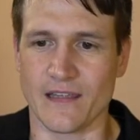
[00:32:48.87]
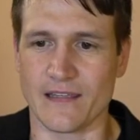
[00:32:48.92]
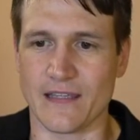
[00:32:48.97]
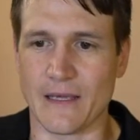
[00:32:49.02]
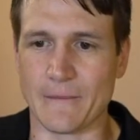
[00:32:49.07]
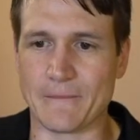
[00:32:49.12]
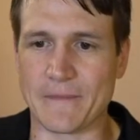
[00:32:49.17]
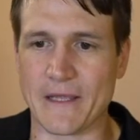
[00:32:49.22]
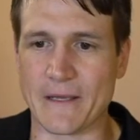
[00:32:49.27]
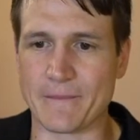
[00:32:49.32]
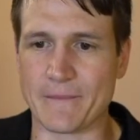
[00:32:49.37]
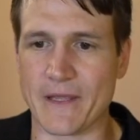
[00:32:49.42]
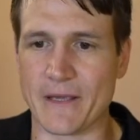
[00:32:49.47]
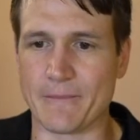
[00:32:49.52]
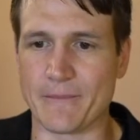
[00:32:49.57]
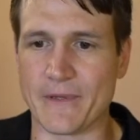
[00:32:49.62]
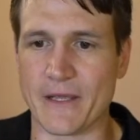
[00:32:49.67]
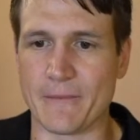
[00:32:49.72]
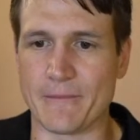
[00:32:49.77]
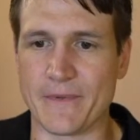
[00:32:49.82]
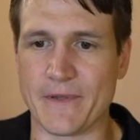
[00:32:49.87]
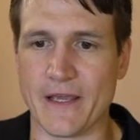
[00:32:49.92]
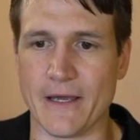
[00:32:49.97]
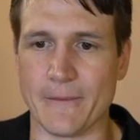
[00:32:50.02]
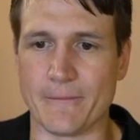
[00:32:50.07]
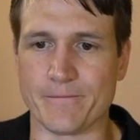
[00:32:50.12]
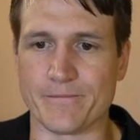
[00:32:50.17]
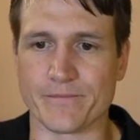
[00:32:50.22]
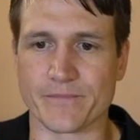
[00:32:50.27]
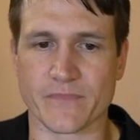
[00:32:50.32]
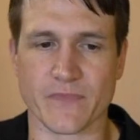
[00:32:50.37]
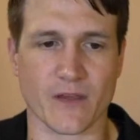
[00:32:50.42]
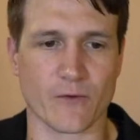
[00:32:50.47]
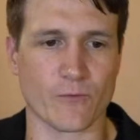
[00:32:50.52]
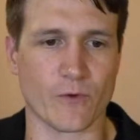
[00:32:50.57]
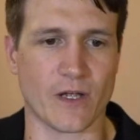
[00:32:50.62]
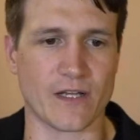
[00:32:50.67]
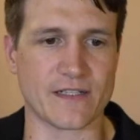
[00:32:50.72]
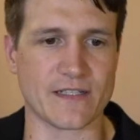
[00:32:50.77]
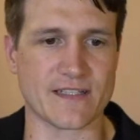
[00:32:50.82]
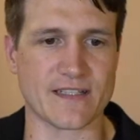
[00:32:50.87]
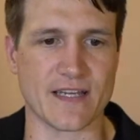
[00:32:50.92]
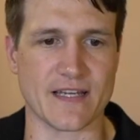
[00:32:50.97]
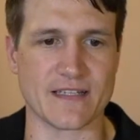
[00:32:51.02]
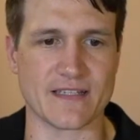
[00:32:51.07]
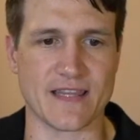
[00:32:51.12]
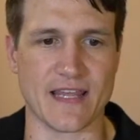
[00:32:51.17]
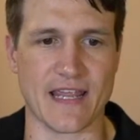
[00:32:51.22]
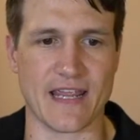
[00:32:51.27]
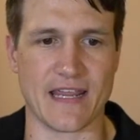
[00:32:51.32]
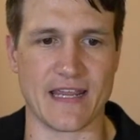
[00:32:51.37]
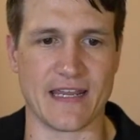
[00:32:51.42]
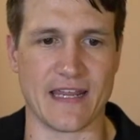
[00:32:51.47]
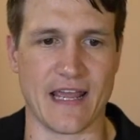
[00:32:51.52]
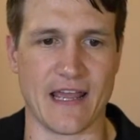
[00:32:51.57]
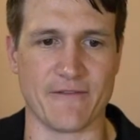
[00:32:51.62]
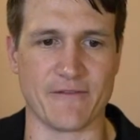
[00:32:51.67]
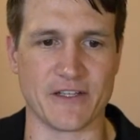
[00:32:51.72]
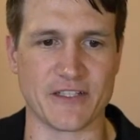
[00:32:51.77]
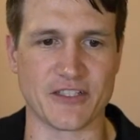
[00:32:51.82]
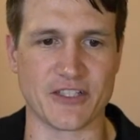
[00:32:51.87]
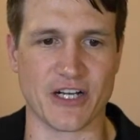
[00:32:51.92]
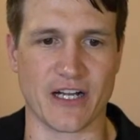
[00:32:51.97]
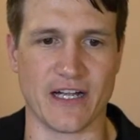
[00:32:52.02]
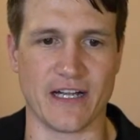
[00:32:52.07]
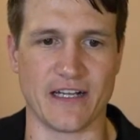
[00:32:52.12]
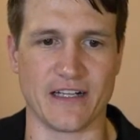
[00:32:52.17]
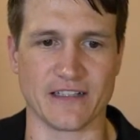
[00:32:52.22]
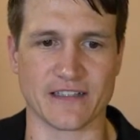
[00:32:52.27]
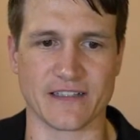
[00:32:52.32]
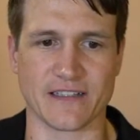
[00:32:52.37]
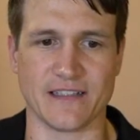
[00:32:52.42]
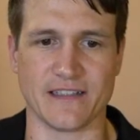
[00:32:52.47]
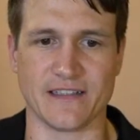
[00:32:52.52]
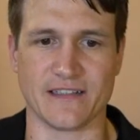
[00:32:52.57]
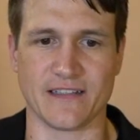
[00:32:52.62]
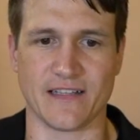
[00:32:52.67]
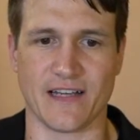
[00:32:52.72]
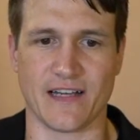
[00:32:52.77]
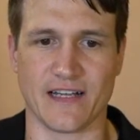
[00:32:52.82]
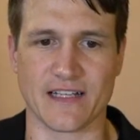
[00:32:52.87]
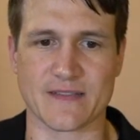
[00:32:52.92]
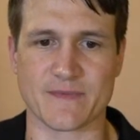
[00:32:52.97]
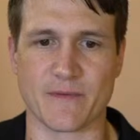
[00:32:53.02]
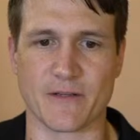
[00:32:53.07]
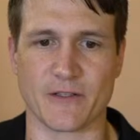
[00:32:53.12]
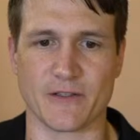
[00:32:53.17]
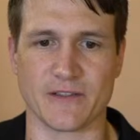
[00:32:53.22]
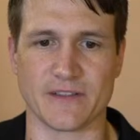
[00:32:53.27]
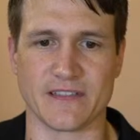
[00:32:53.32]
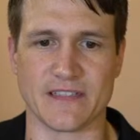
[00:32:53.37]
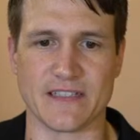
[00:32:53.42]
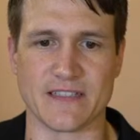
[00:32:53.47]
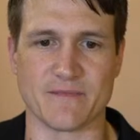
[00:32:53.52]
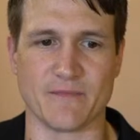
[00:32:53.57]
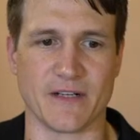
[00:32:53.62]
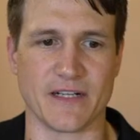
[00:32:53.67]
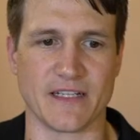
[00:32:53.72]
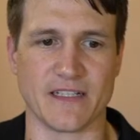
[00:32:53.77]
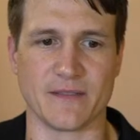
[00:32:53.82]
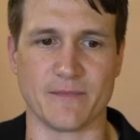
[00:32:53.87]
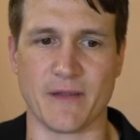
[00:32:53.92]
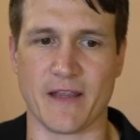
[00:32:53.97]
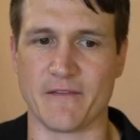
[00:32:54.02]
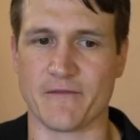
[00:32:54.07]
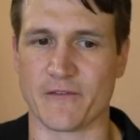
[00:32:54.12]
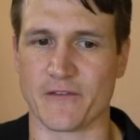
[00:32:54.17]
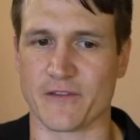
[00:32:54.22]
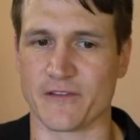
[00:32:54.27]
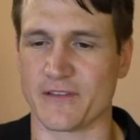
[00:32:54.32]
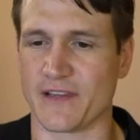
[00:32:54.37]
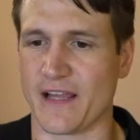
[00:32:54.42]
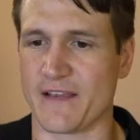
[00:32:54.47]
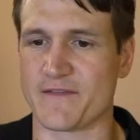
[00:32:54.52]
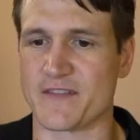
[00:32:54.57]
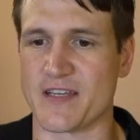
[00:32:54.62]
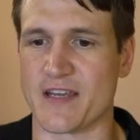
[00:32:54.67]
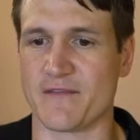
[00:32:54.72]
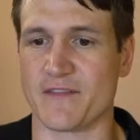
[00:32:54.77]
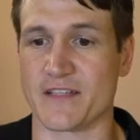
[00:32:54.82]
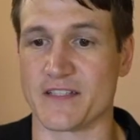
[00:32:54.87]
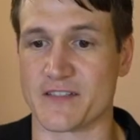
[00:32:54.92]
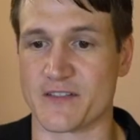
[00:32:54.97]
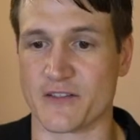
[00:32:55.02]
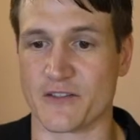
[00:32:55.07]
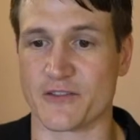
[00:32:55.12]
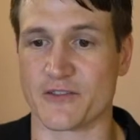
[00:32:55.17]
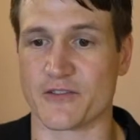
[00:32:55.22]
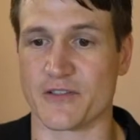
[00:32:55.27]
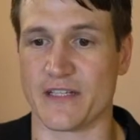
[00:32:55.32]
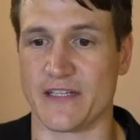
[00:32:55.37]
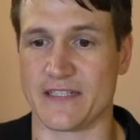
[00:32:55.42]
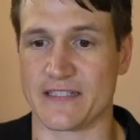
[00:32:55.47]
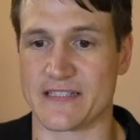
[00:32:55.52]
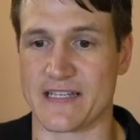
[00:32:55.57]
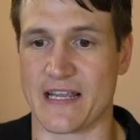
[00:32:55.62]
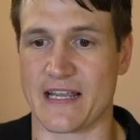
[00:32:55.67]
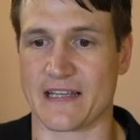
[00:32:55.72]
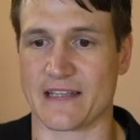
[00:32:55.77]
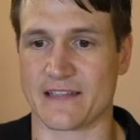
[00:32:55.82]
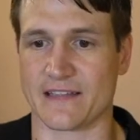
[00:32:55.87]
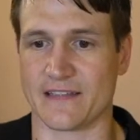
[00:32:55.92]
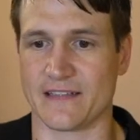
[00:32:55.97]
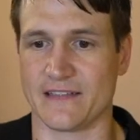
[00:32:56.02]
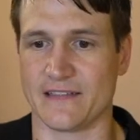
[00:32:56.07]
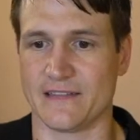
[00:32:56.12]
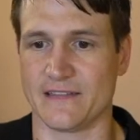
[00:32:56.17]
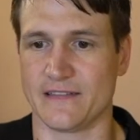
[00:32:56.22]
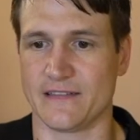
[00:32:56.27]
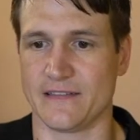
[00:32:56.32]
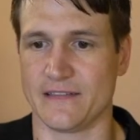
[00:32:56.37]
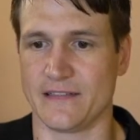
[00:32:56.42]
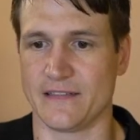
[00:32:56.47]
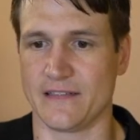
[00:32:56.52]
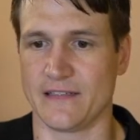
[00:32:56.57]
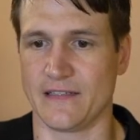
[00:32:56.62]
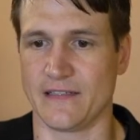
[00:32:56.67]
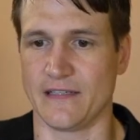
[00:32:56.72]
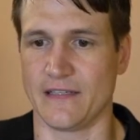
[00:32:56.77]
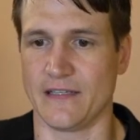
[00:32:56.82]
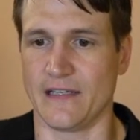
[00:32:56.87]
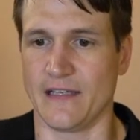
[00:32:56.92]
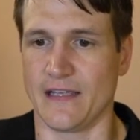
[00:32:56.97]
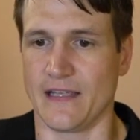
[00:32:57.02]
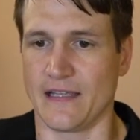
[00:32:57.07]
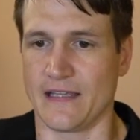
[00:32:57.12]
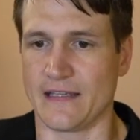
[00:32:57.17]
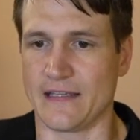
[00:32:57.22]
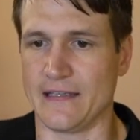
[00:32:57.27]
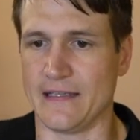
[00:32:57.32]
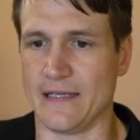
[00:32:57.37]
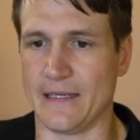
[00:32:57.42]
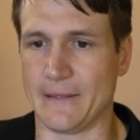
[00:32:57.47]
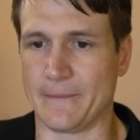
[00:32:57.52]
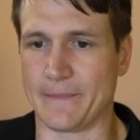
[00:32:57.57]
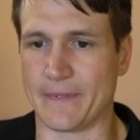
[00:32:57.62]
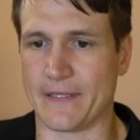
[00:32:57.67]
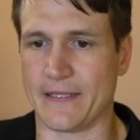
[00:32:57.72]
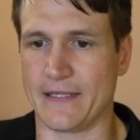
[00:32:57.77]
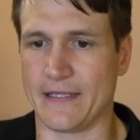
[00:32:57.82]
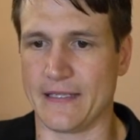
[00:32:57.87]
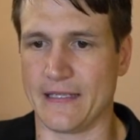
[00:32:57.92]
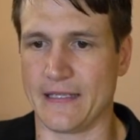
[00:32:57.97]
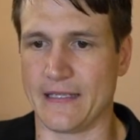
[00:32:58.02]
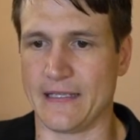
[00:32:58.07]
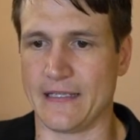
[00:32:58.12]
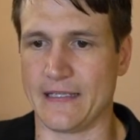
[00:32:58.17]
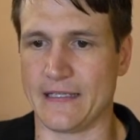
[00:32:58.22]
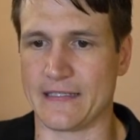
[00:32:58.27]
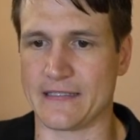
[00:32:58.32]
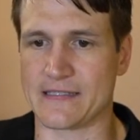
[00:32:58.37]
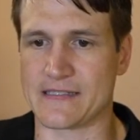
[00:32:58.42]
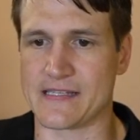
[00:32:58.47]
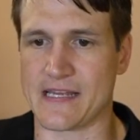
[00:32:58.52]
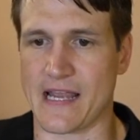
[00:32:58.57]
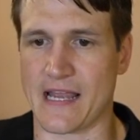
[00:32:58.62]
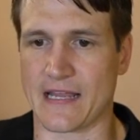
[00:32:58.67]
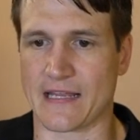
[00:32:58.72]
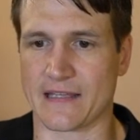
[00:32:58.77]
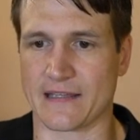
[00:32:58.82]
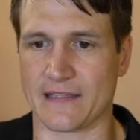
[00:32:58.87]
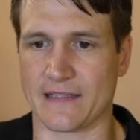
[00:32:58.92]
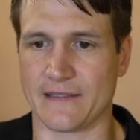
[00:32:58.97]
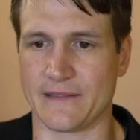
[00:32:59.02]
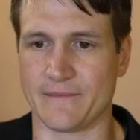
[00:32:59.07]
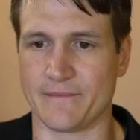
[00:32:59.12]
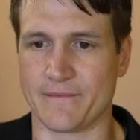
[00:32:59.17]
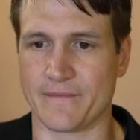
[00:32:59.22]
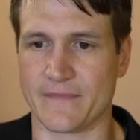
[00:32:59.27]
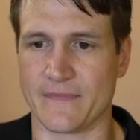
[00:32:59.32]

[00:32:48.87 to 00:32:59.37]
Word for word: Yep, yep, yep, yep, yep. Rhonda says they have a child in the hospital and needs money to pay for their life saving surgery. Exactly. Yep, exactly.